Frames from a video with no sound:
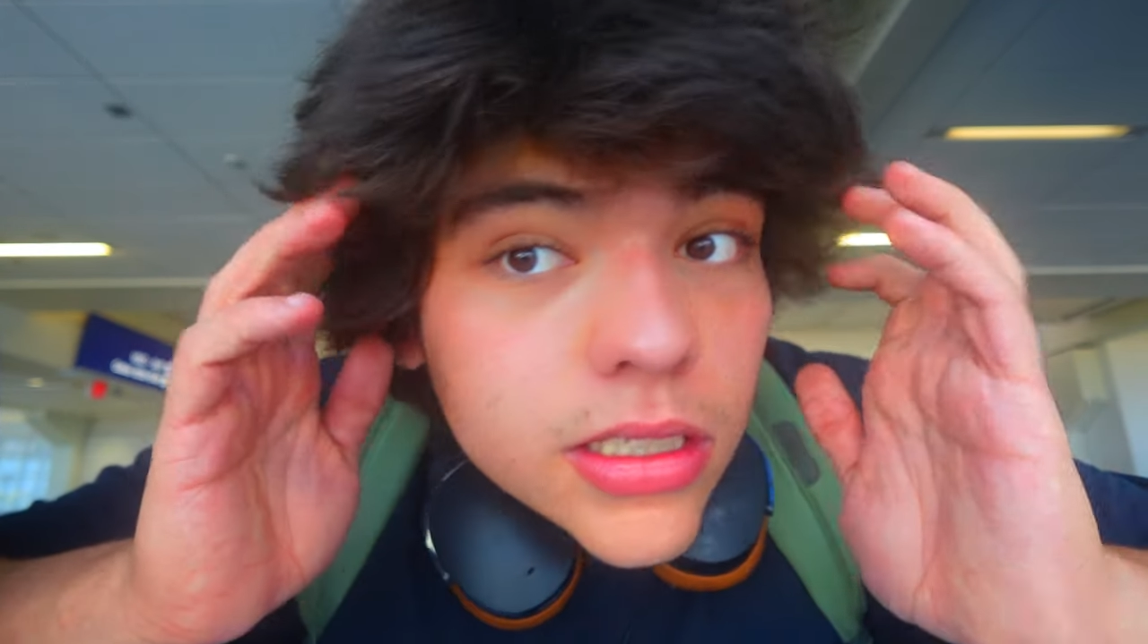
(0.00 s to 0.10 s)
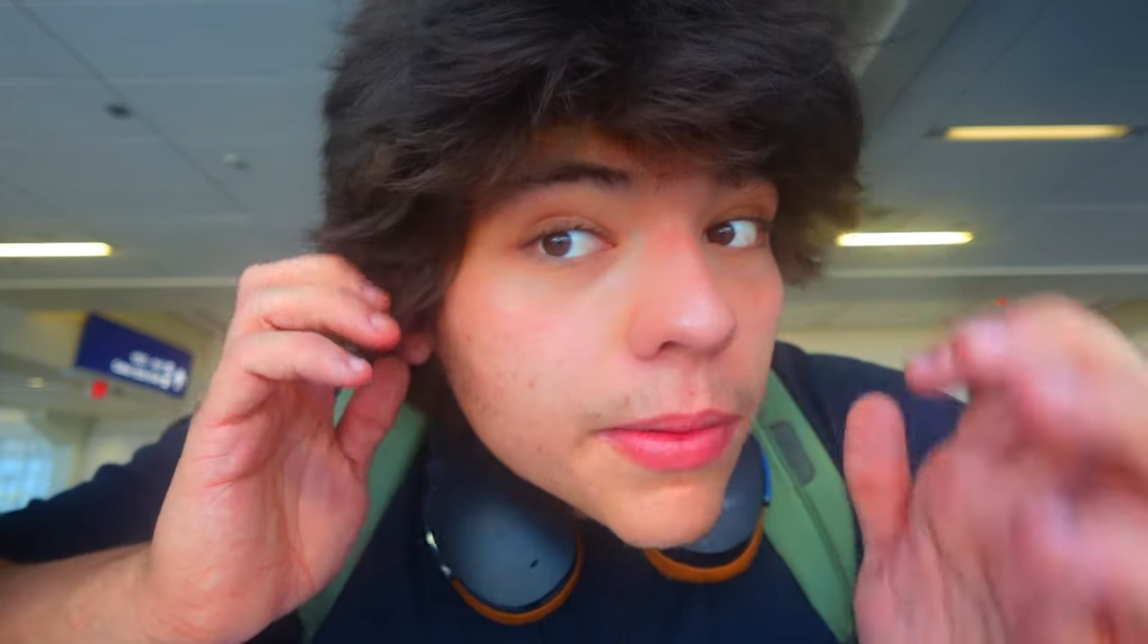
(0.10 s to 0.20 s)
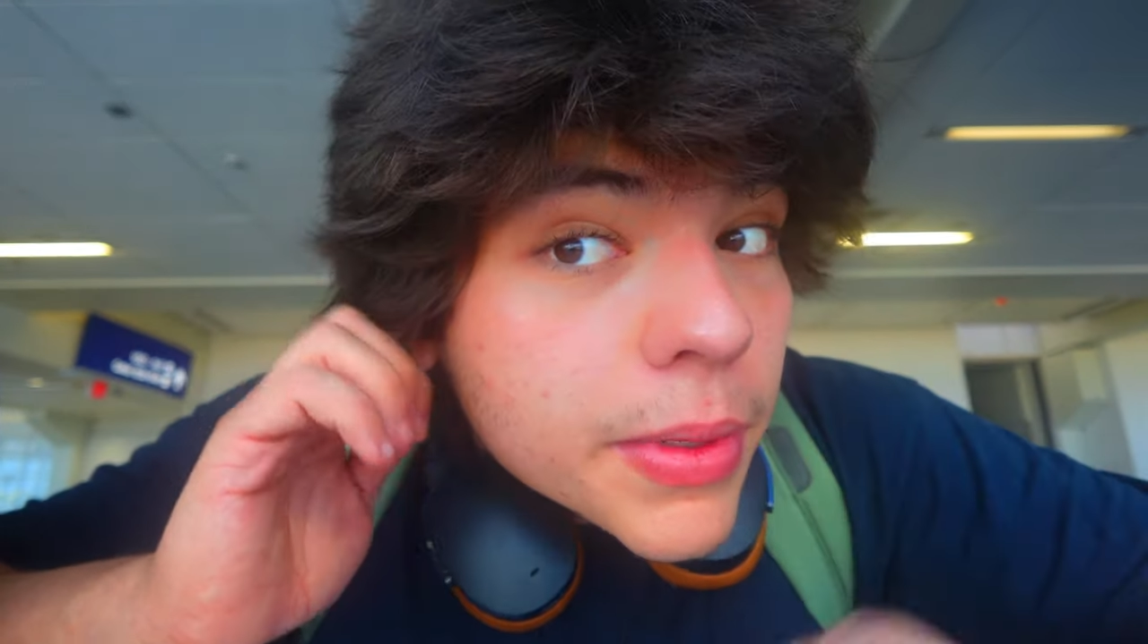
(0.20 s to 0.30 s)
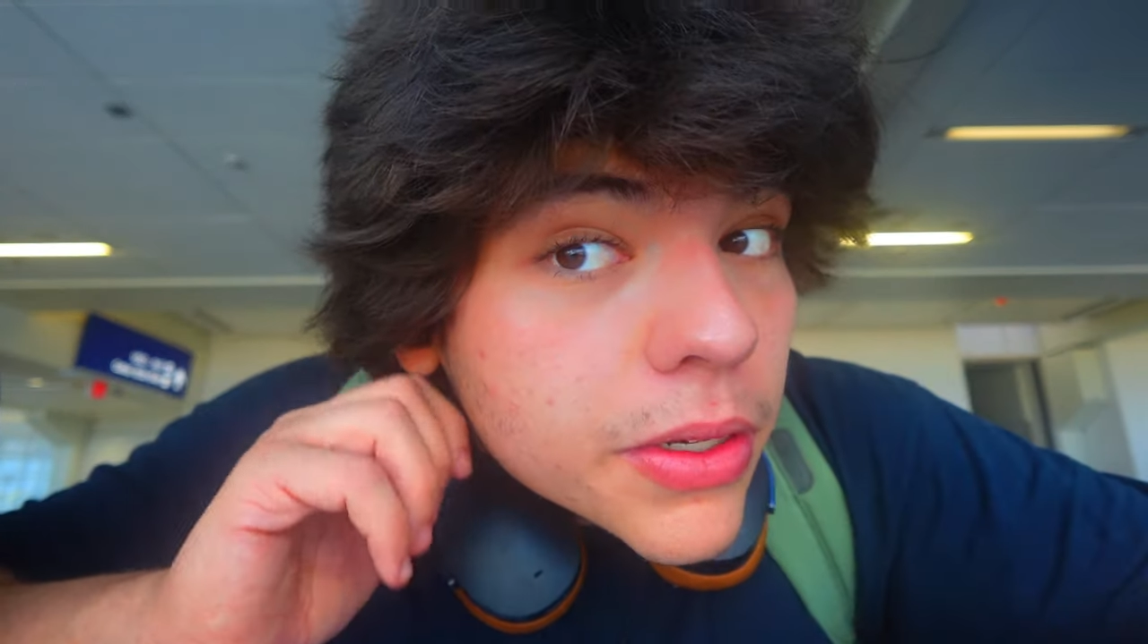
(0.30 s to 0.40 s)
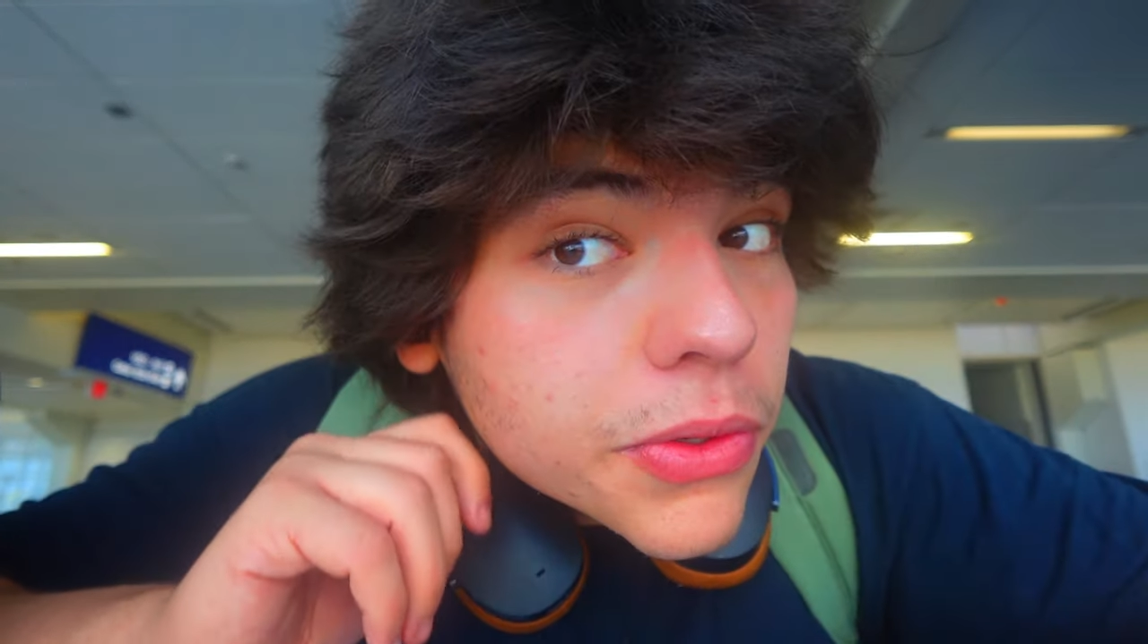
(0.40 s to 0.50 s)
I
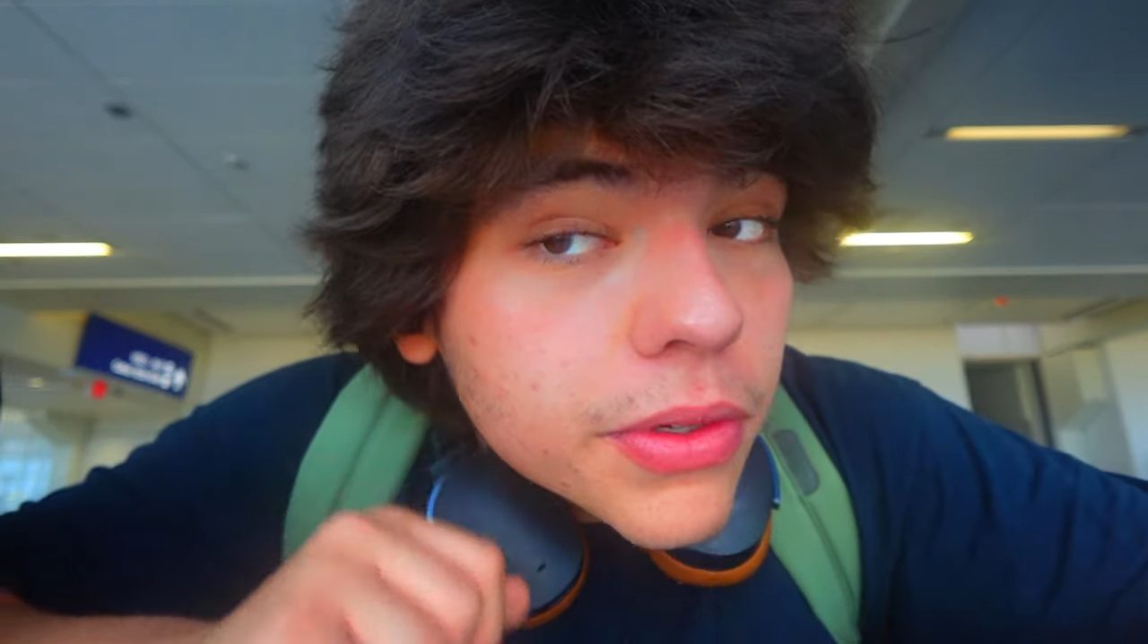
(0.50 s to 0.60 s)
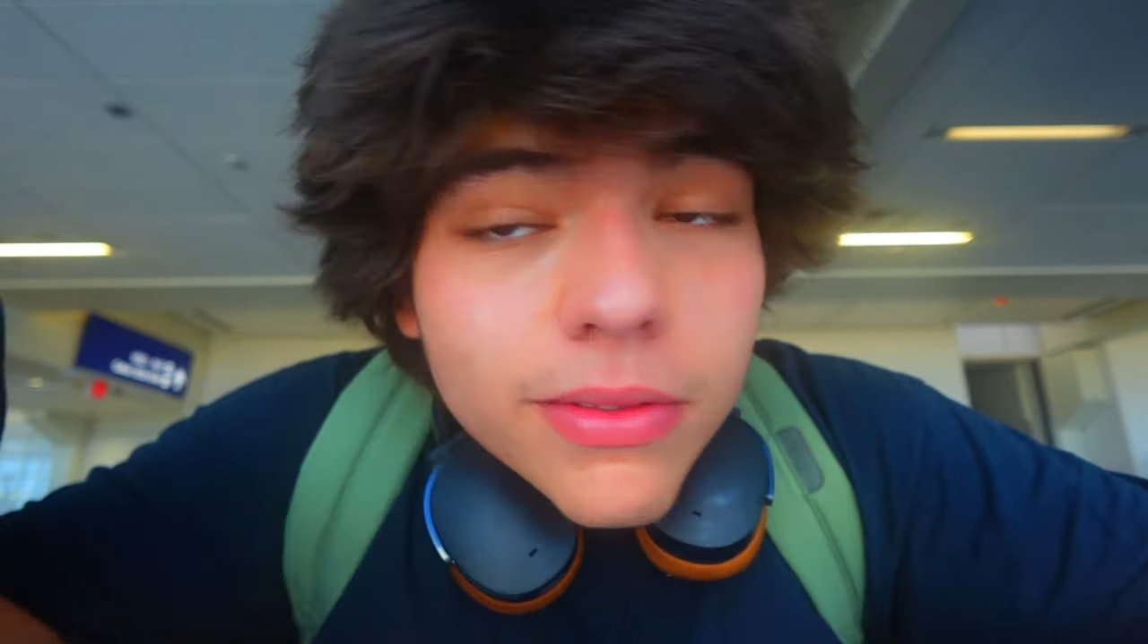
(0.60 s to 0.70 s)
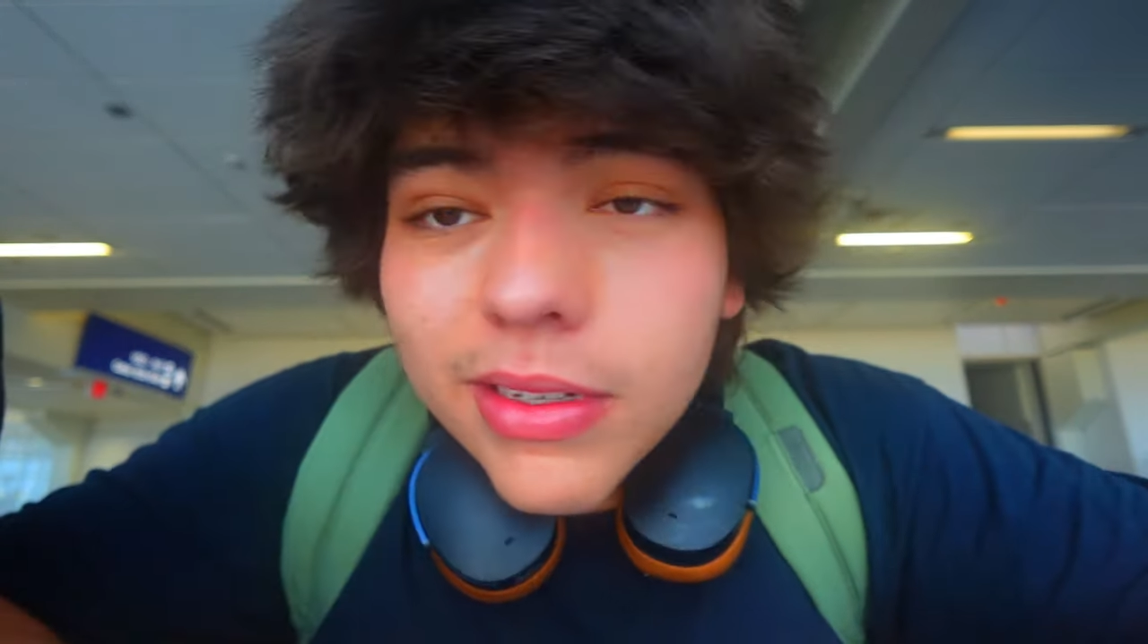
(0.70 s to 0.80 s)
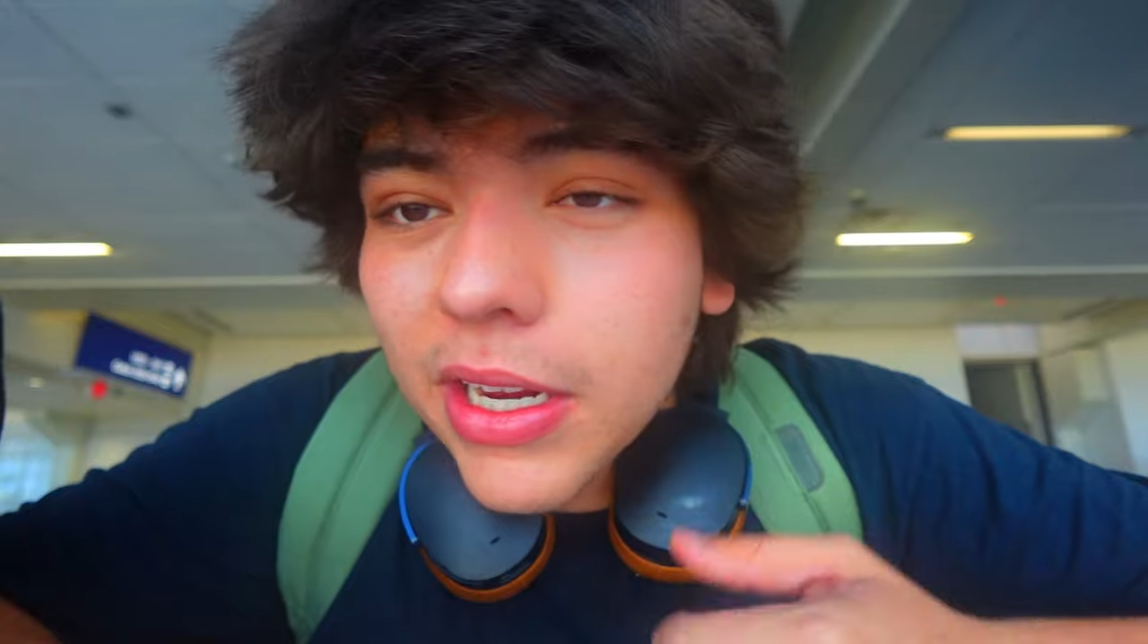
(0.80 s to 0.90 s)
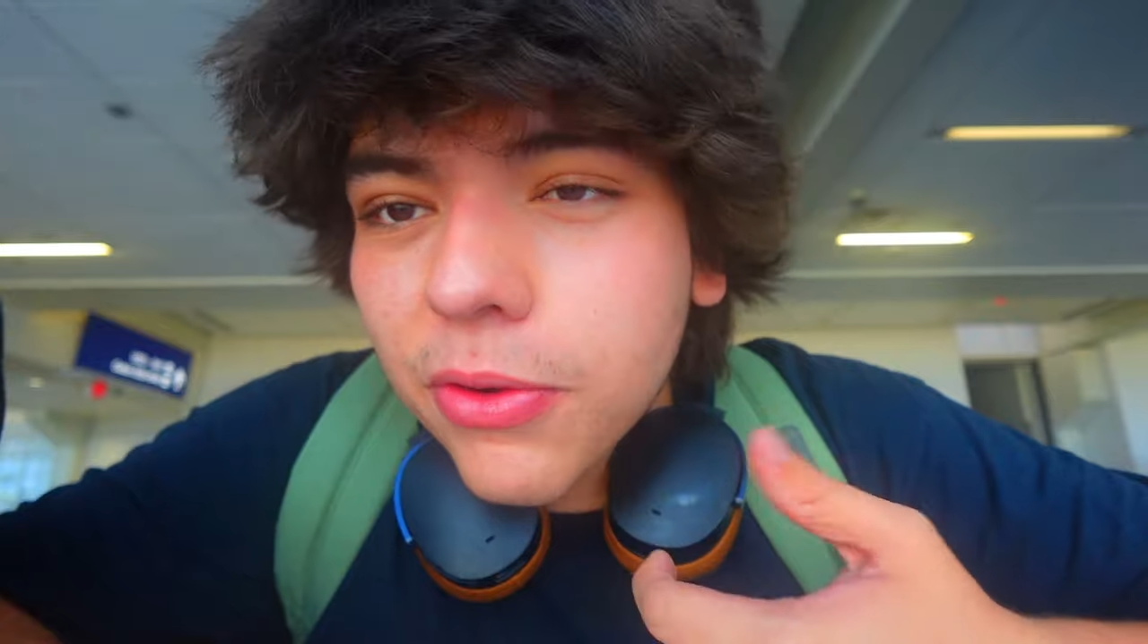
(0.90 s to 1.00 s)
mean, dude,
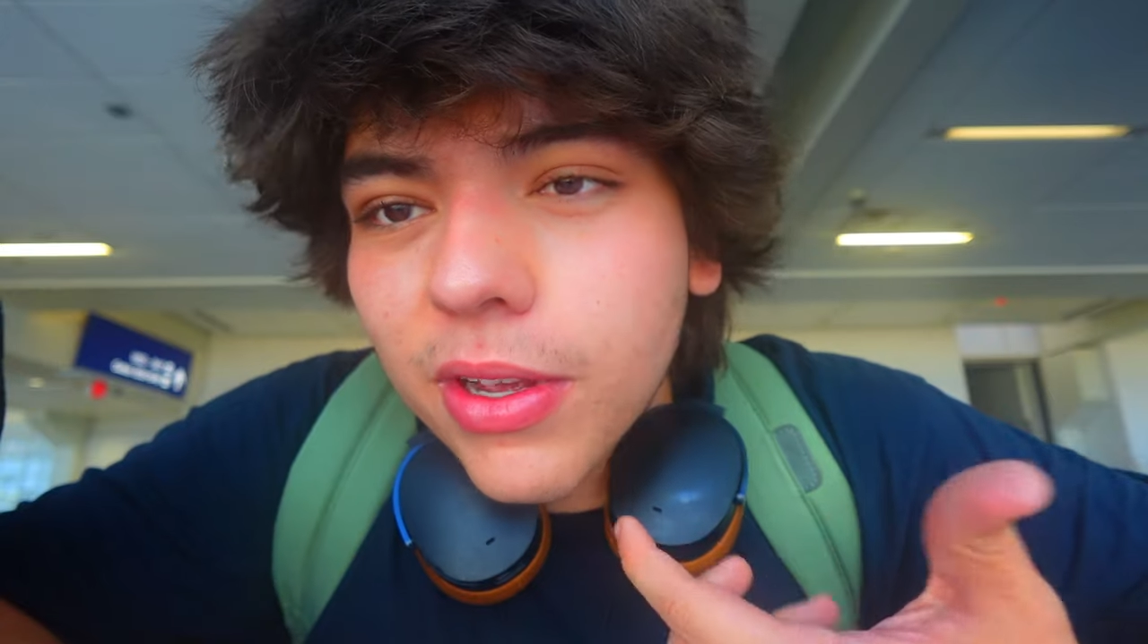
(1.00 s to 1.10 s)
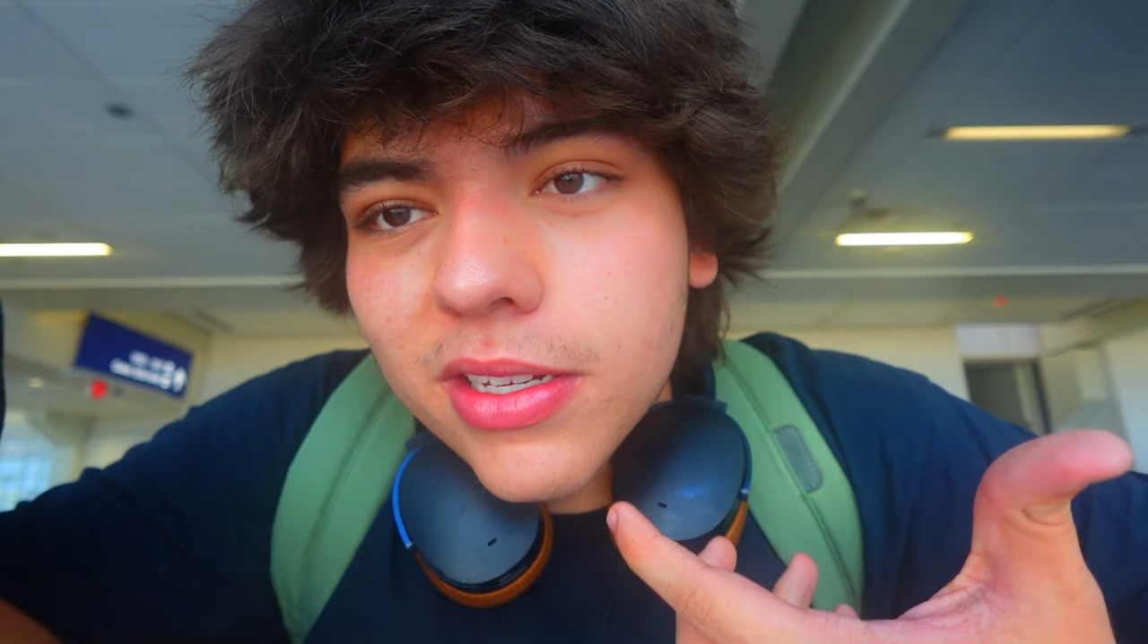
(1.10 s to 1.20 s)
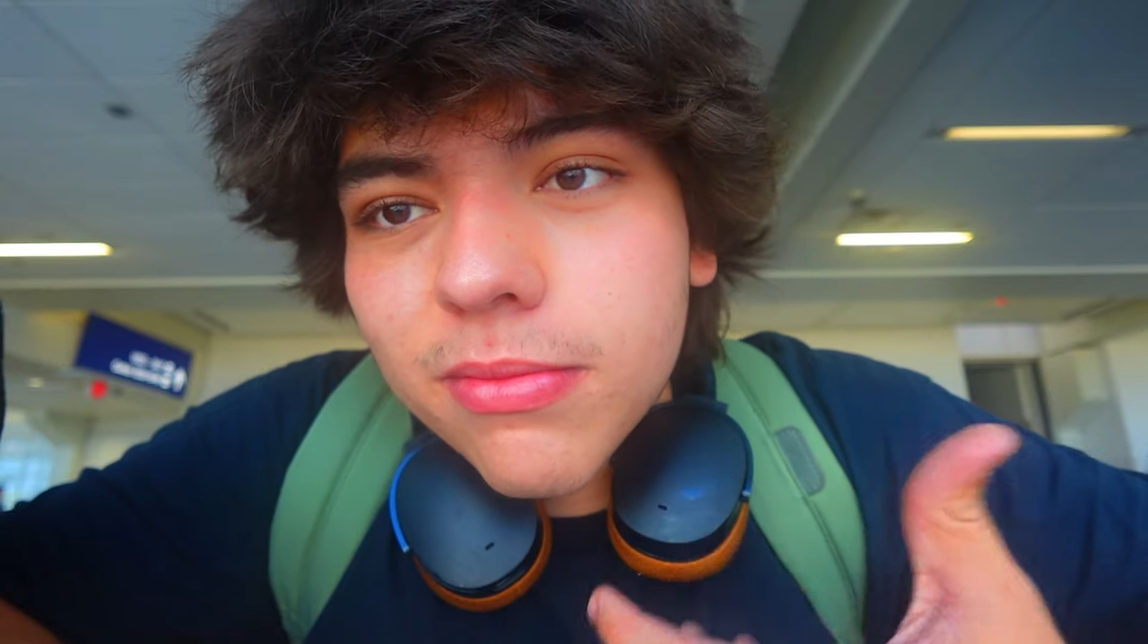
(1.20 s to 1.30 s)
I do got